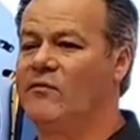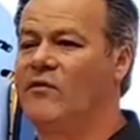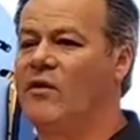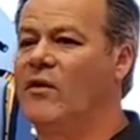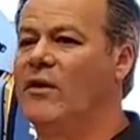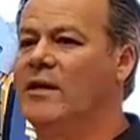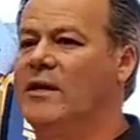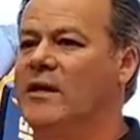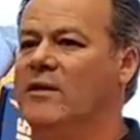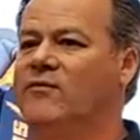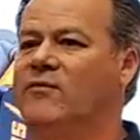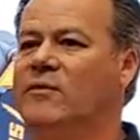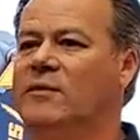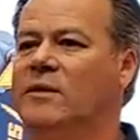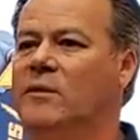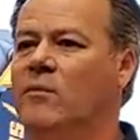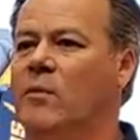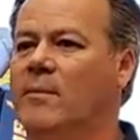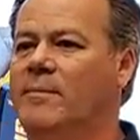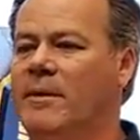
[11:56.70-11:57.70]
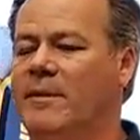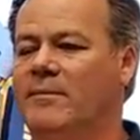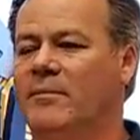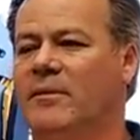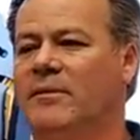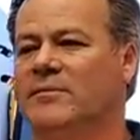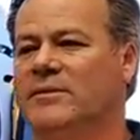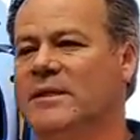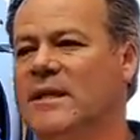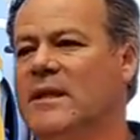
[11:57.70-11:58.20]
very different than what
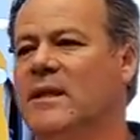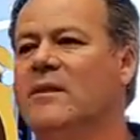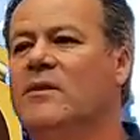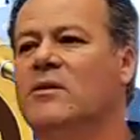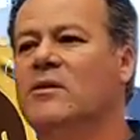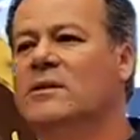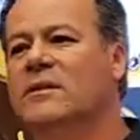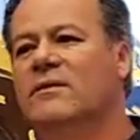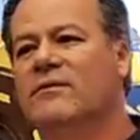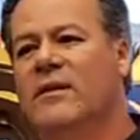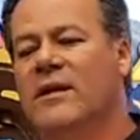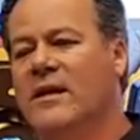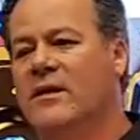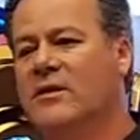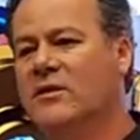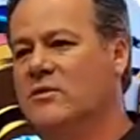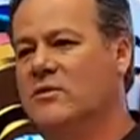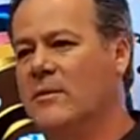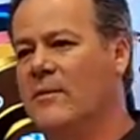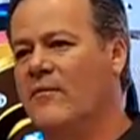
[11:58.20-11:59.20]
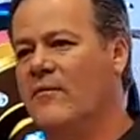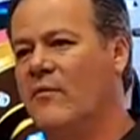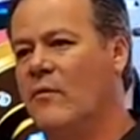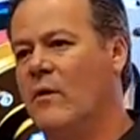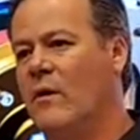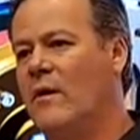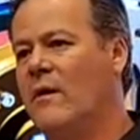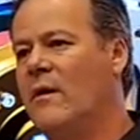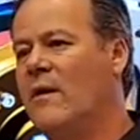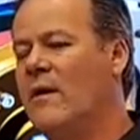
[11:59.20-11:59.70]
people have seen in the UTV industry
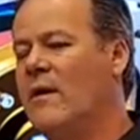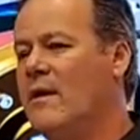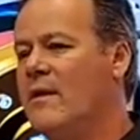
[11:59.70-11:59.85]
before.